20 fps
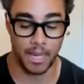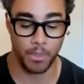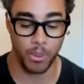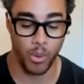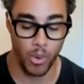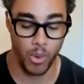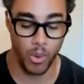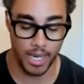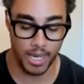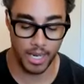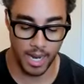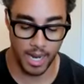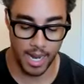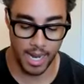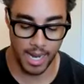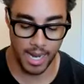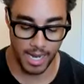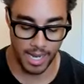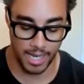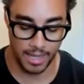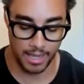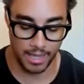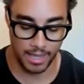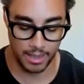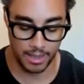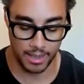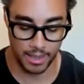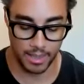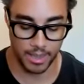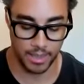that point,
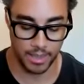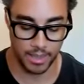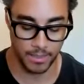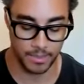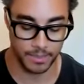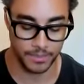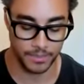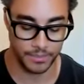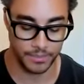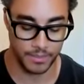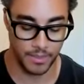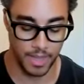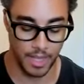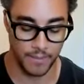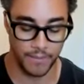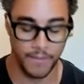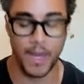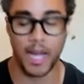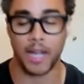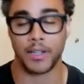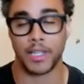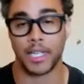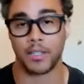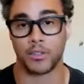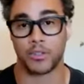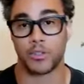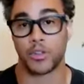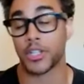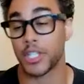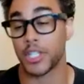I found
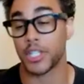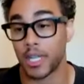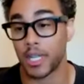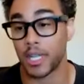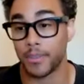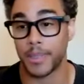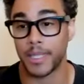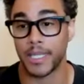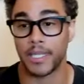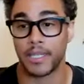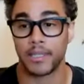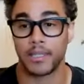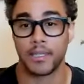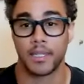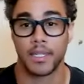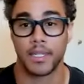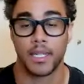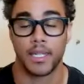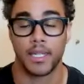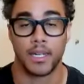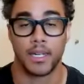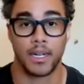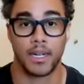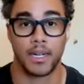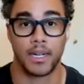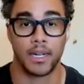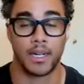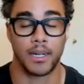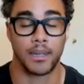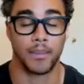a nutrition company,
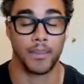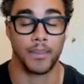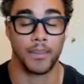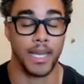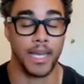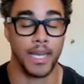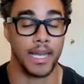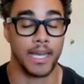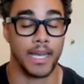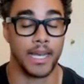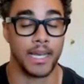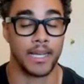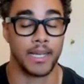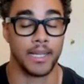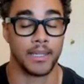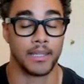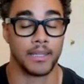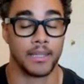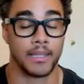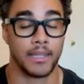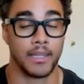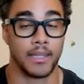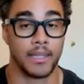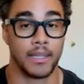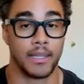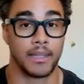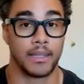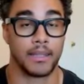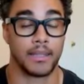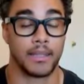and
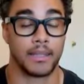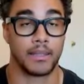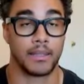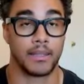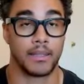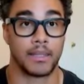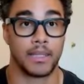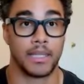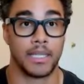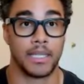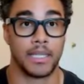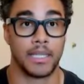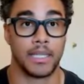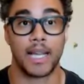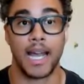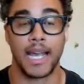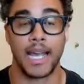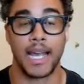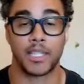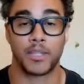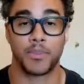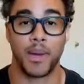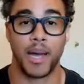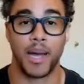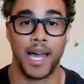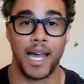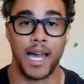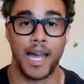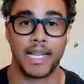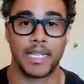the science
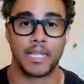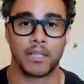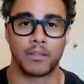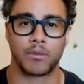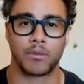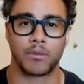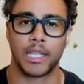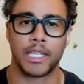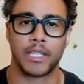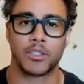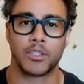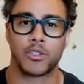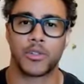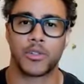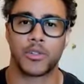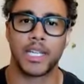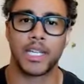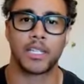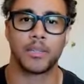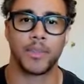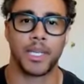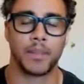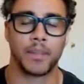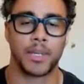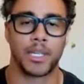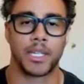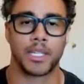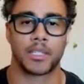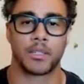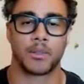behind it really intrigued
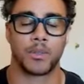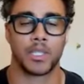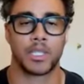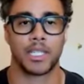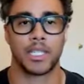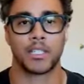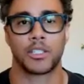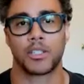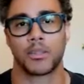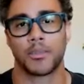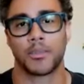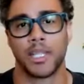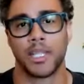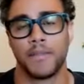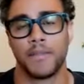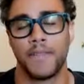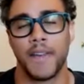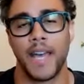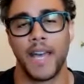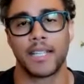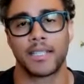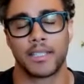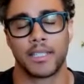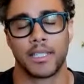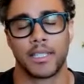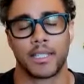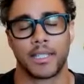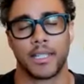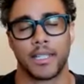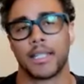me because it was intermittent
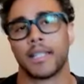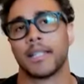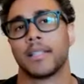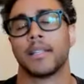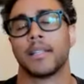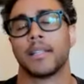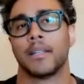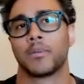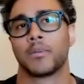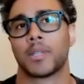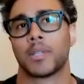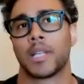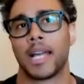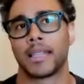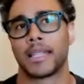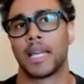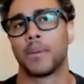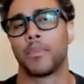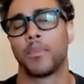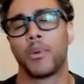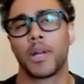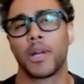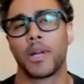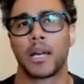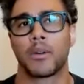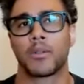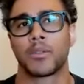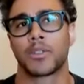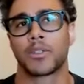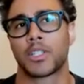fasting. And at that
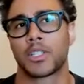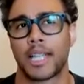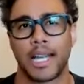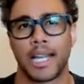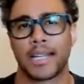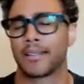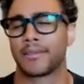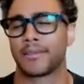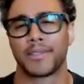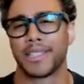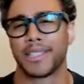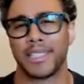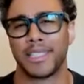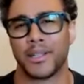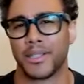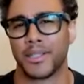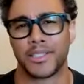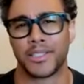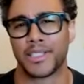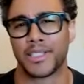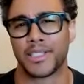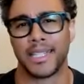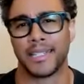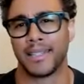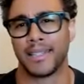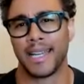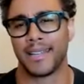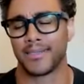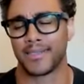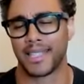point, I was just like, I didn't really
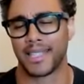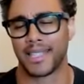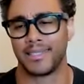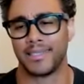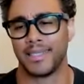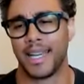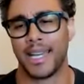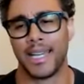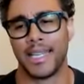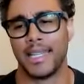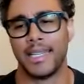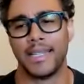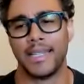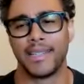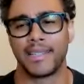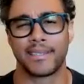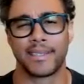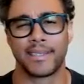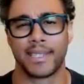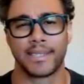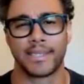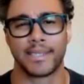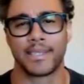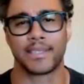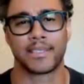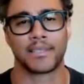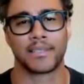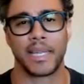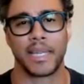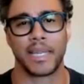understand that. I was like, not eating, like
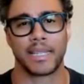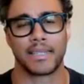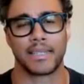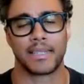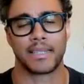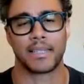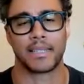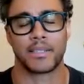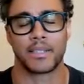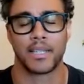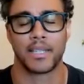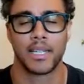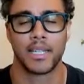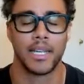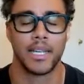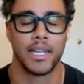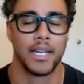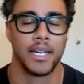that doesn't make any sense.